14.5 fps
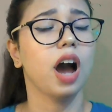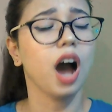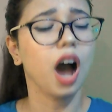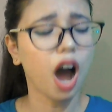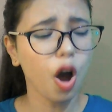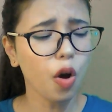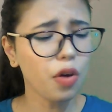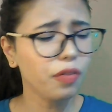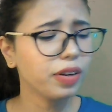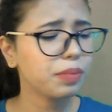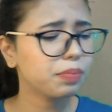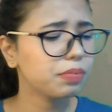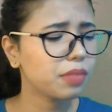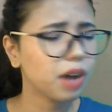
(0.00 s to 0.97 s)

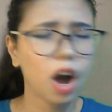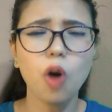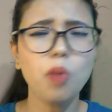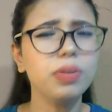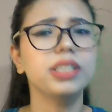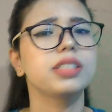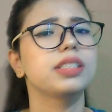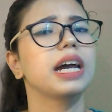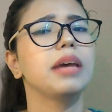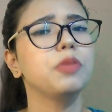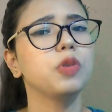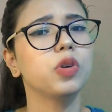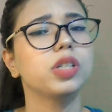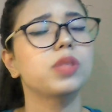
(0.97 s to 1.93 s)
however how much
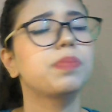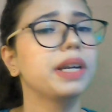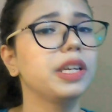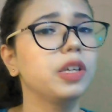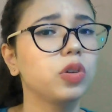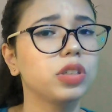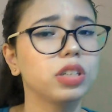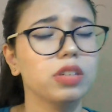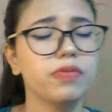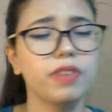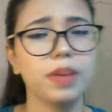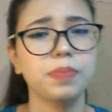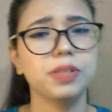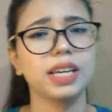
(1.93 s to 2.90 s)
time you are spending on that
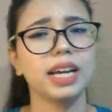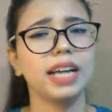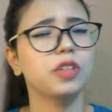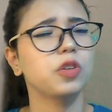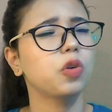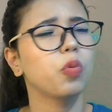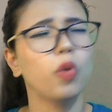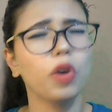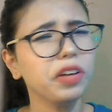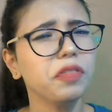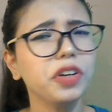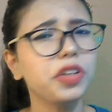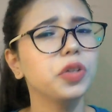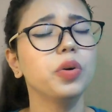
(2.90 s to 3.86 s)
website or
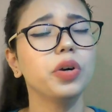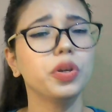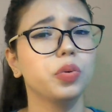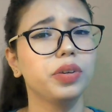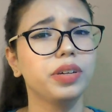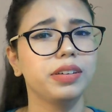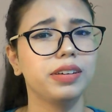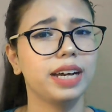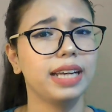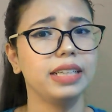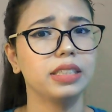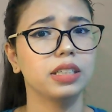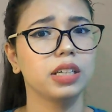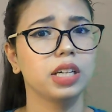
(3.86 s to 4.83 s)
whatever you are doing,
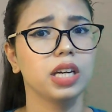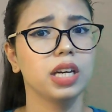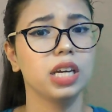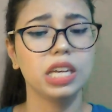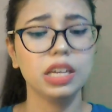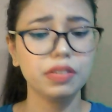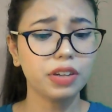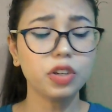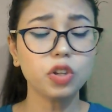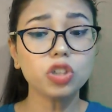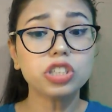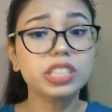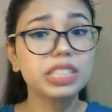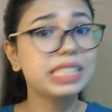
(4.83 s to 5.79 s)
right? Even
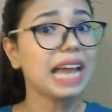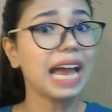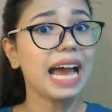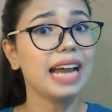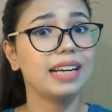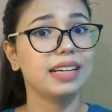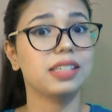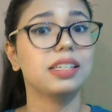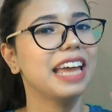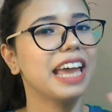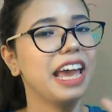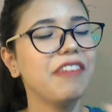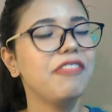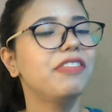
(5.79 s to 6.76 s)
your chats,
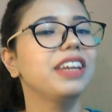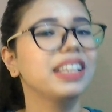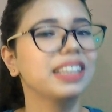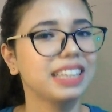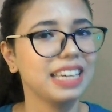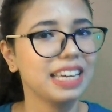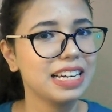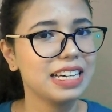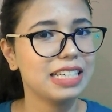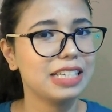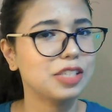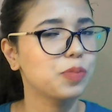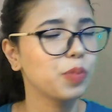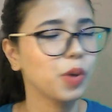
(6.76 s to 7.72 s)
everything
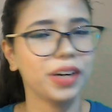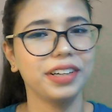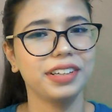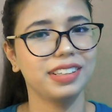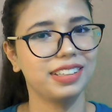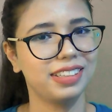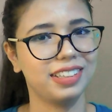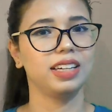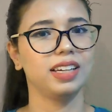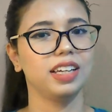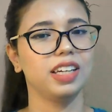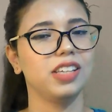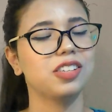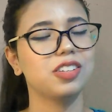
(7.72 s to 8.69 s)
is monitored.
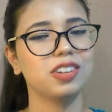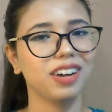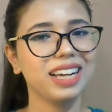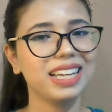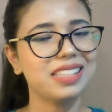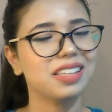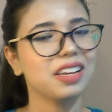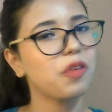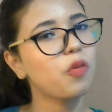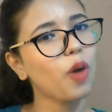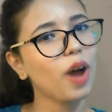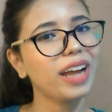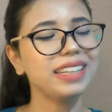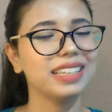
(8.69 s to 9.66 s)
So guys,
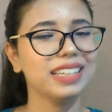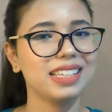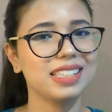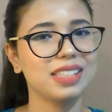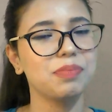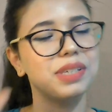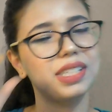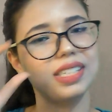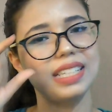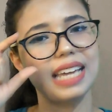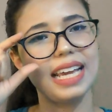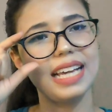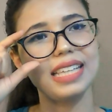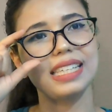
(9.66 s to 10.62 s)
avoid these
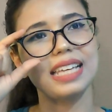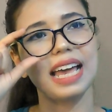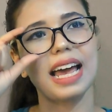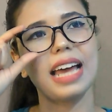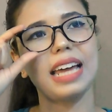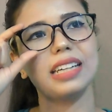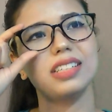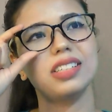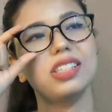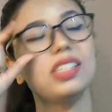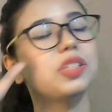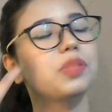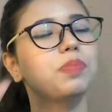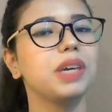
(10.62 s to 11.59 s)
mistakes and
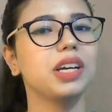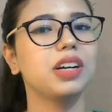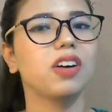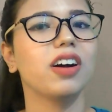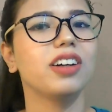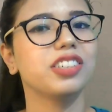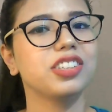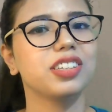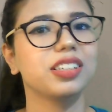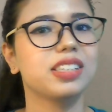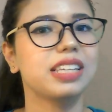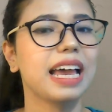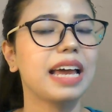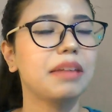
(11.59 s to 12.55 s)
just be
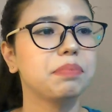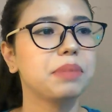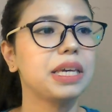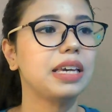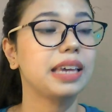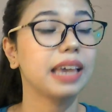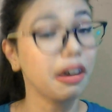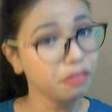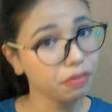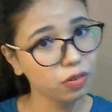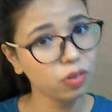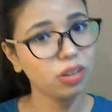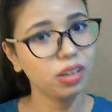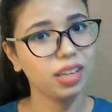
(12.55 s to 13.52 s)
conscious and be
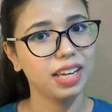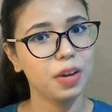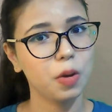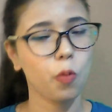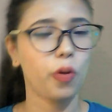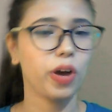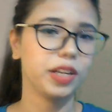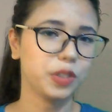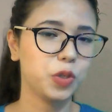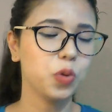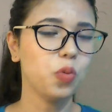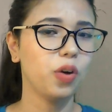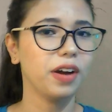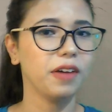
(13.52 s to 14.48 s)
careful while
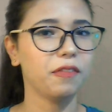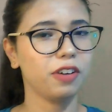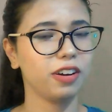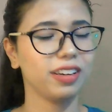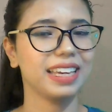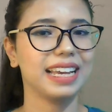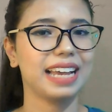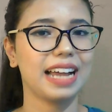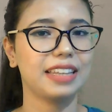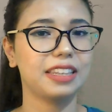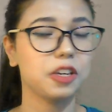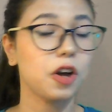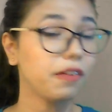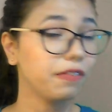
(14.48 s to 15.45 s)
you are working at
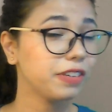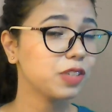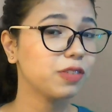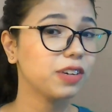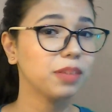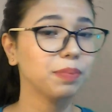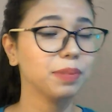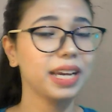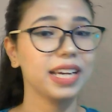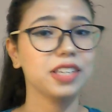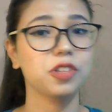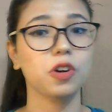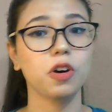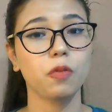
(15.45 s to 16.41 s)
the office
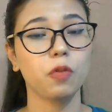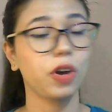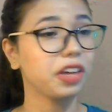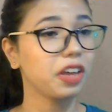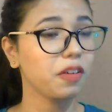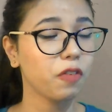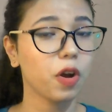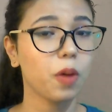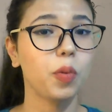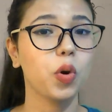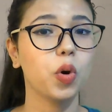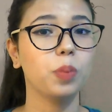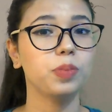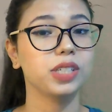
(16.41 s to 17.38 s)
workplace or working from
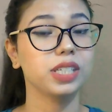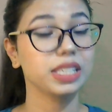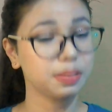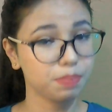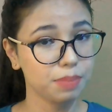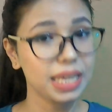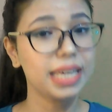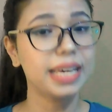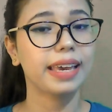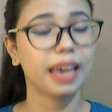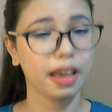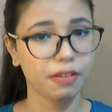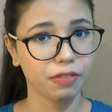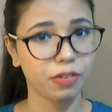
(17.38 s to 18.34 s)
home. Just be
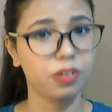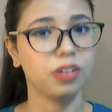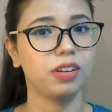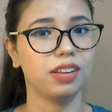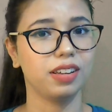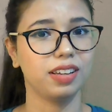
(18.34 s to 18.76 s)
careful.